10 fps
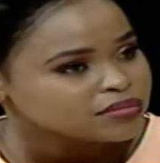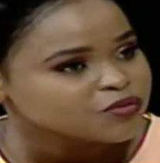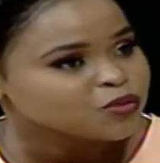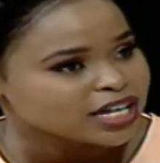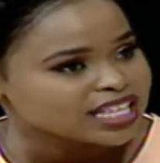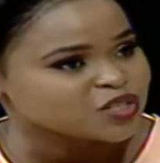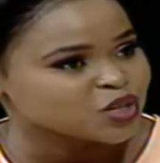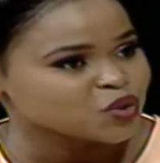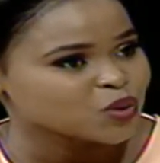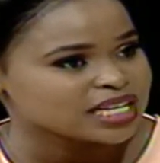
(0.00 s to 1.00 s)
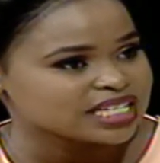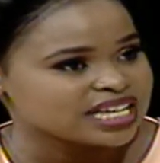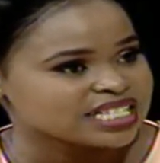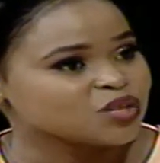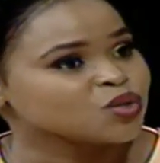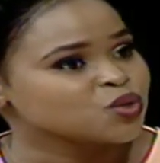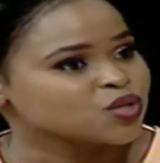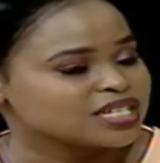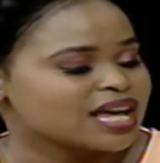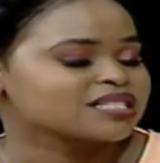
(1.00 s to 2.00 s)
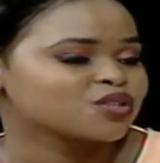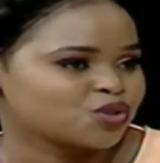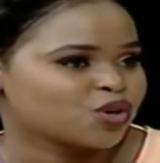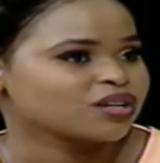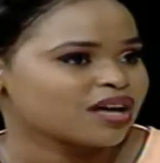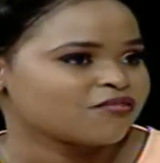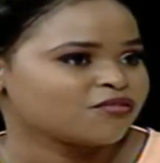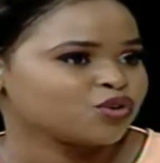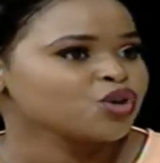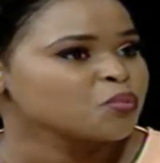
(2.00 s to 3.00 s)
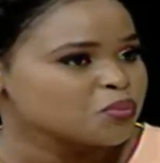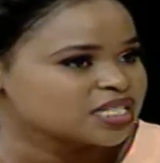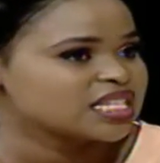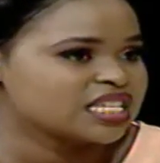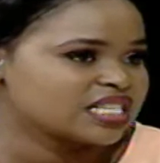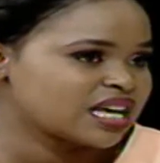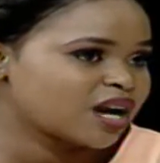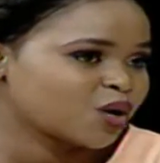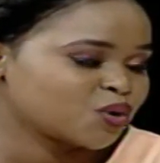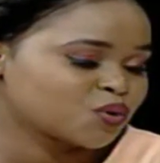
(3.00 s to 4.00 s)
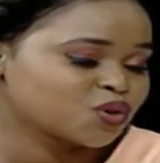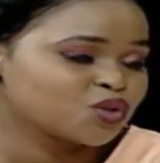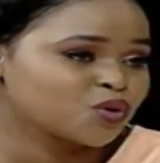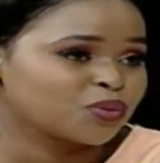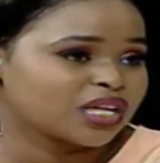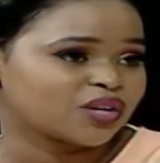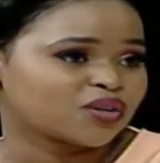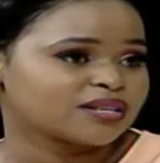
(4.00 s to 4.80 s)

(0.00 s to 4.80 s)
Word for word: for another 21 days, and also the dusk to dawn curfew. Businesses are closed. What's your opinion?